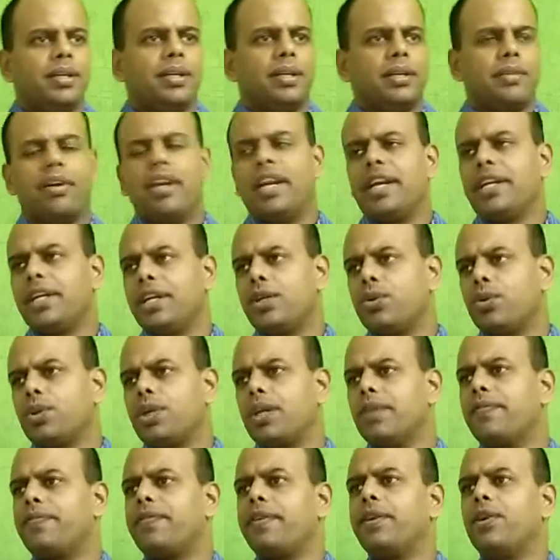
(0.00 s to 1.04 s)
related to
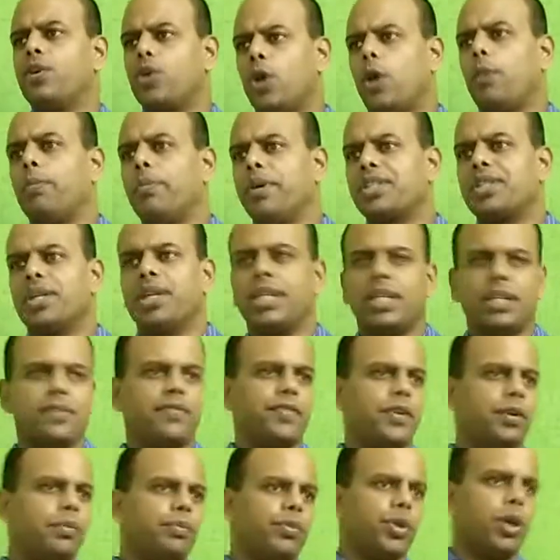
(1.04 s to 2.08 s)
different topics and
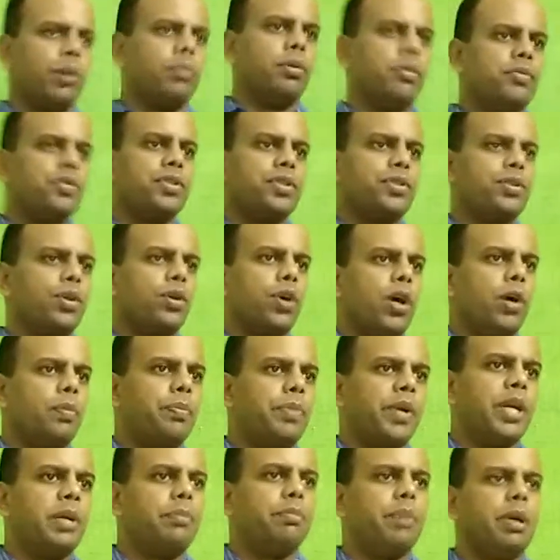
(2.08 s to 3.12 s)
different problems the
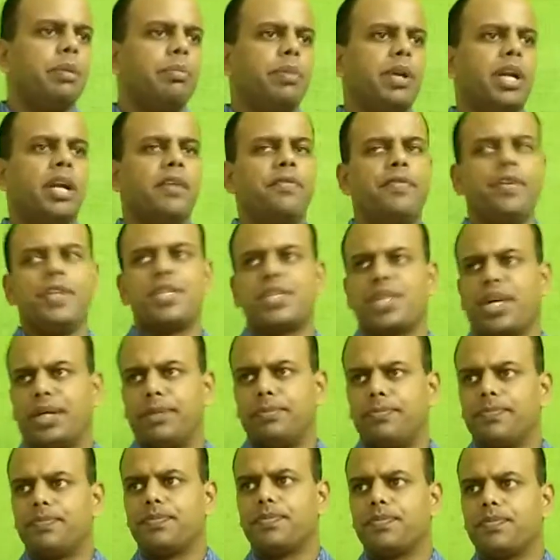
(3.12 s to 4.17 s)
corporate people are facing.
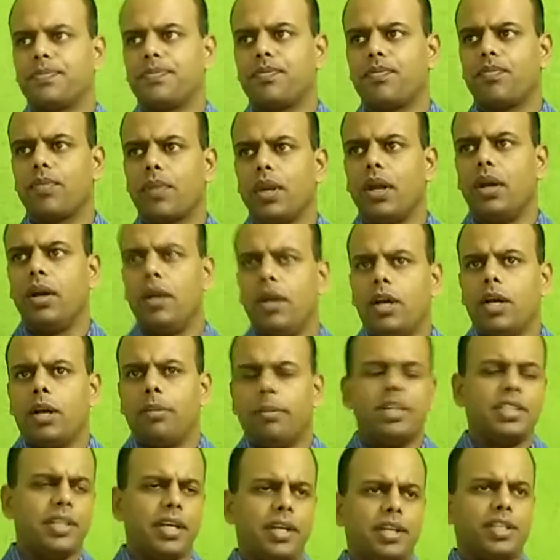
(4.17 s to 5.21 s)

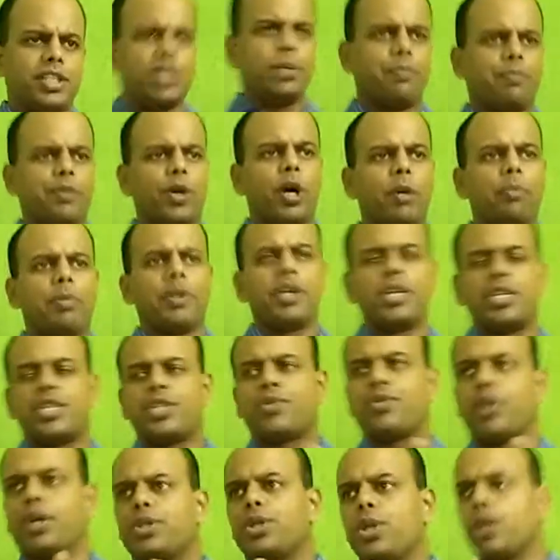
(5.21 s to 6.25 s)
But there is a proper
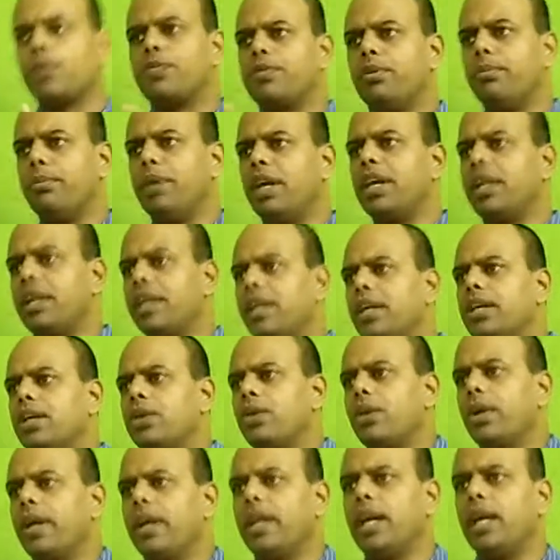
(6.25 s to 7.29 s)
structure of the meeting, and
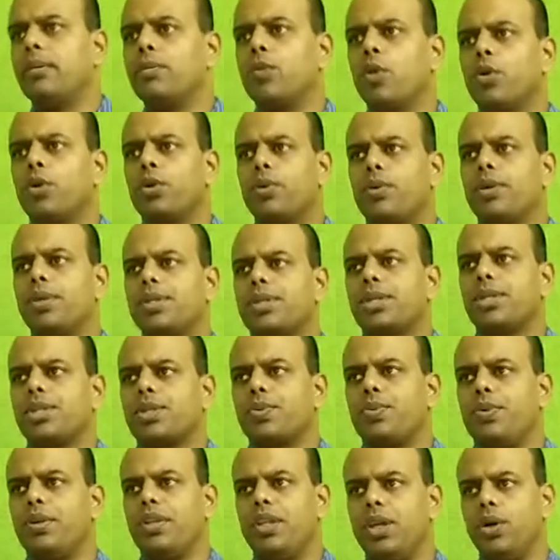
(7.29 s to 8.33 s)
today I am going to
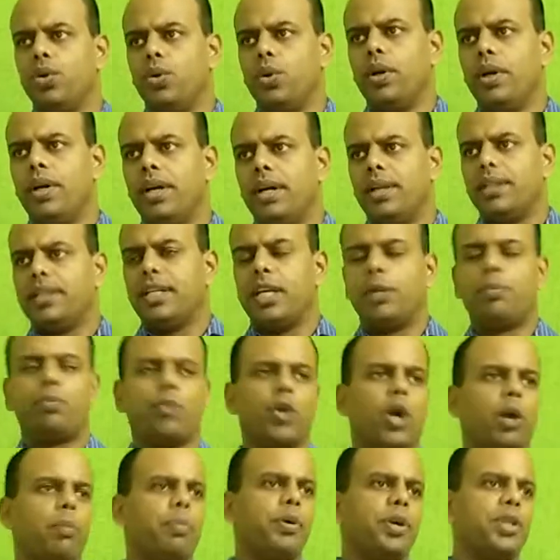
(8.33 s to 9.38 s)
discuss with you that
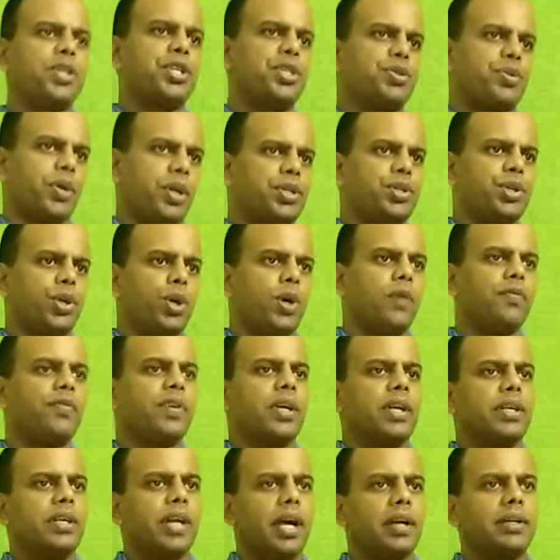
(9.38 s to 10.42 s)
proper structure of
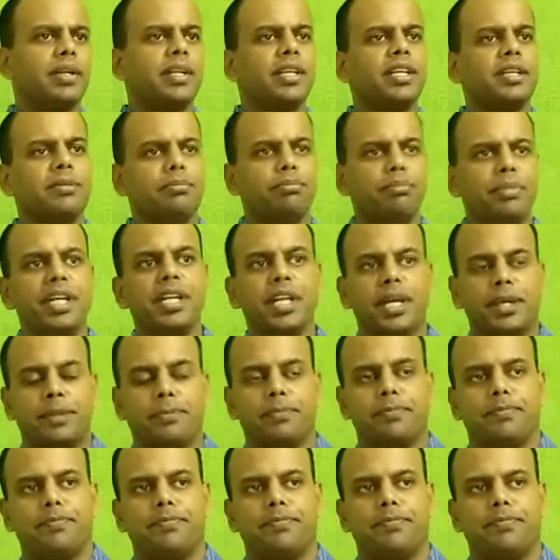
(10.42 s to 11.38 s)
conducting a meeting.